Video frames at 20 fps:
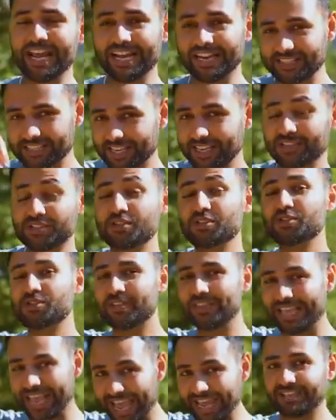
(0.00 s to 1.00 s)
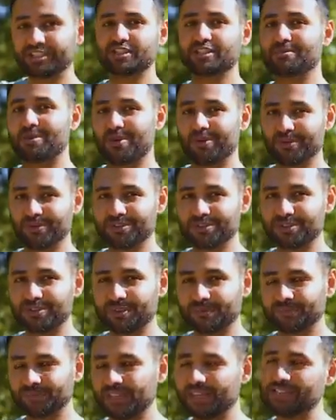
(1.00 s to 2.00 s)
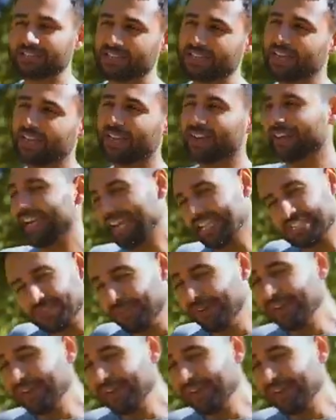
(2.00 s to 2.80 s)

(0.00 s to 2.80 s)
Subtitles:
and it takes you to the editor mode. It's a